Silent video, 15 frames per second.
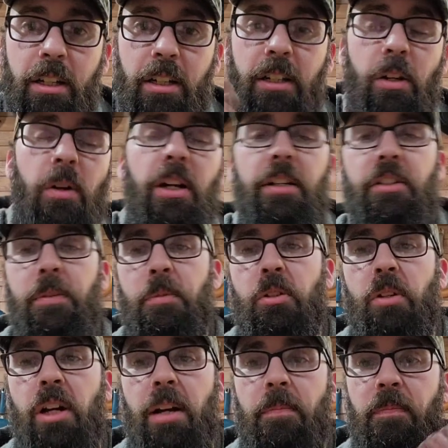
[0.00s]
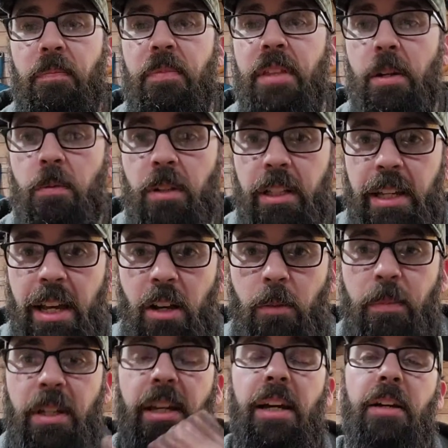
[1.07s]
go ahead and subscribe. That really
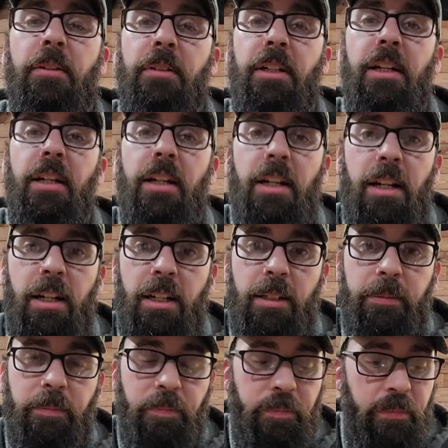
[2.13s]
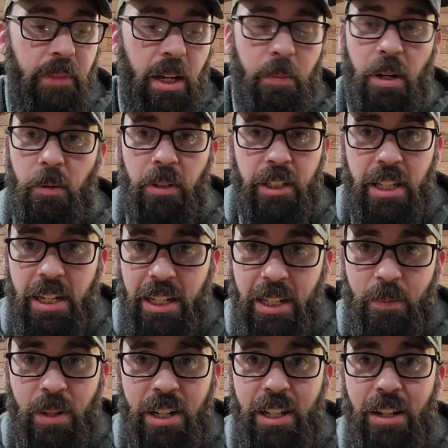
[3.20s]
helped me out. I'm not really getting any
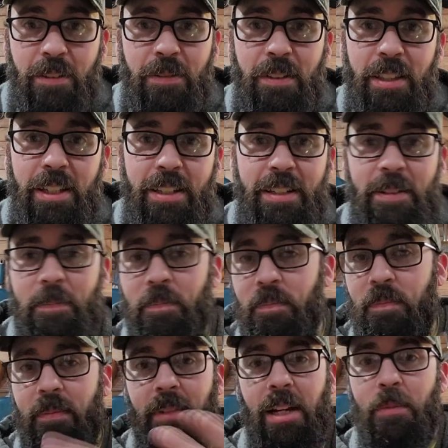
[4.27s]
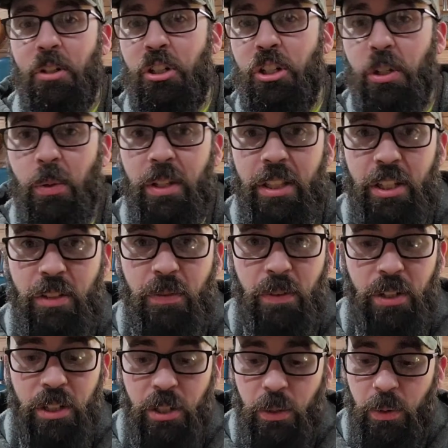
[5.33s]
money off of this. I'm just doing this for
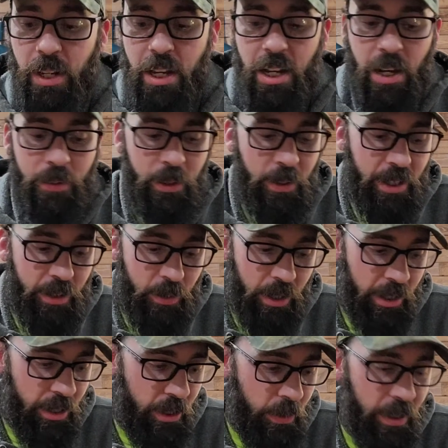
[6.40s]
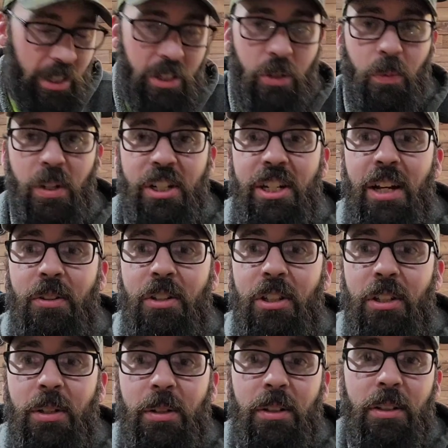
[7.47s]
you. I'm doing it to reach out to
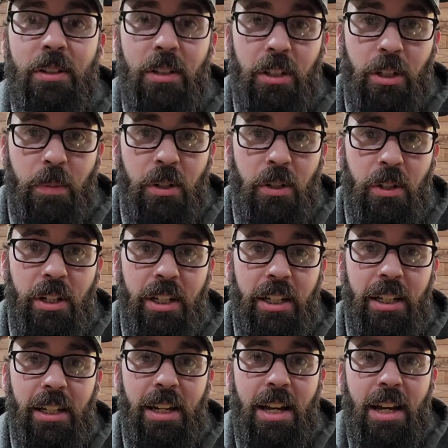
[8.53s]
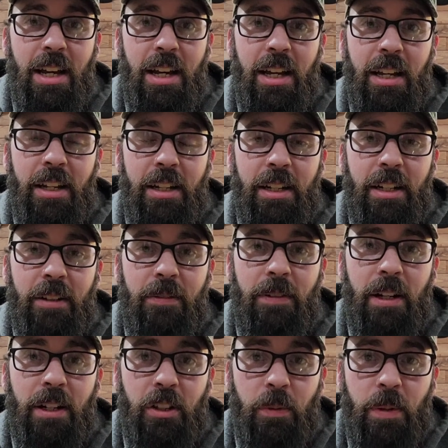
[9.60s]
the community and
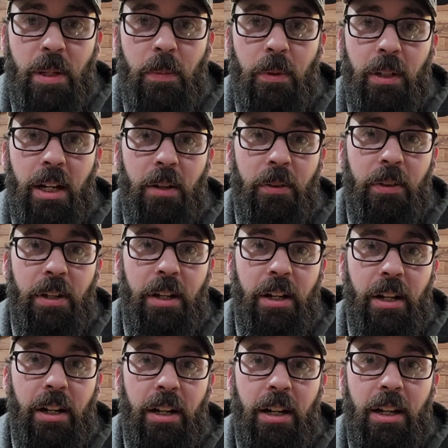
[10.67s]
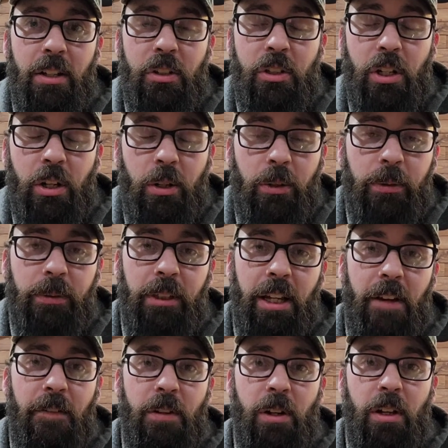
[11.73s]
find other people out there. So
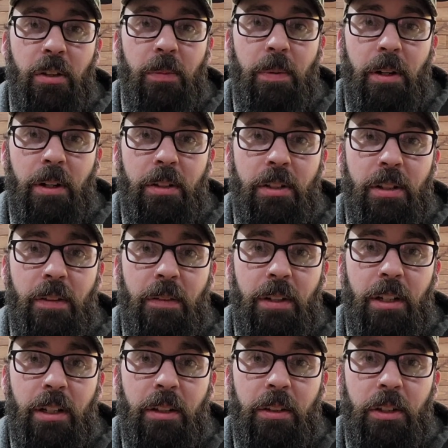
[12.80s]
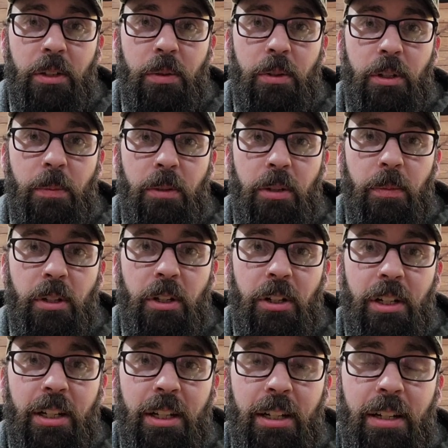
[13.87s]
if you're other parts of a YouTube
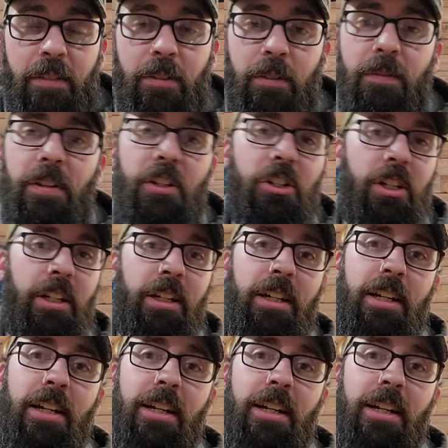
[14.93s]
community for fishing,